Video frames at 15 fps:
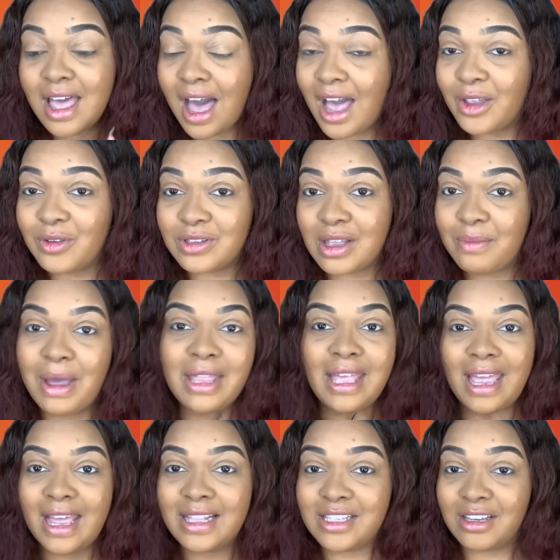I used that palette
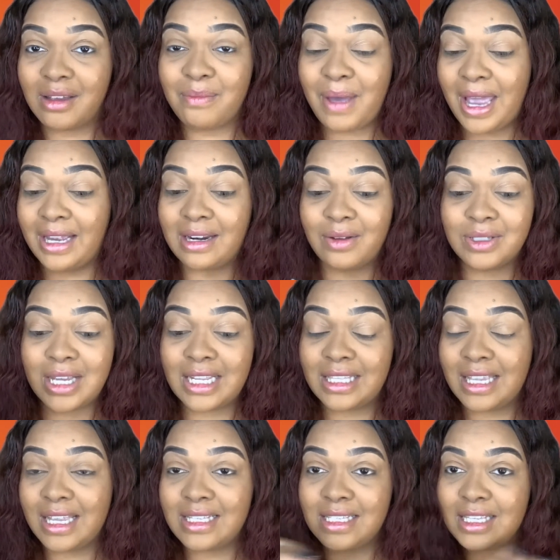and took it back, and I was like,
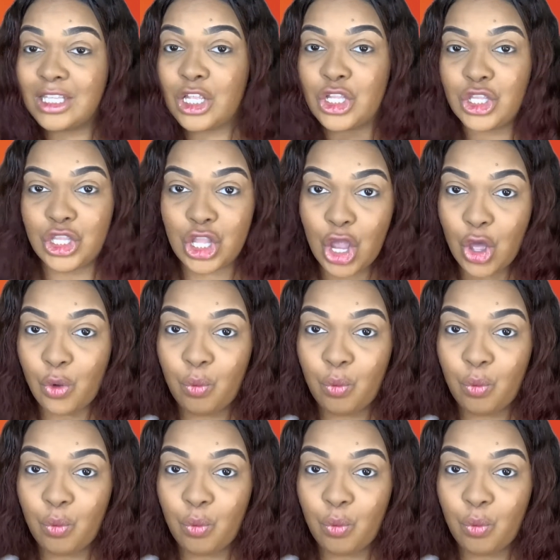this, no.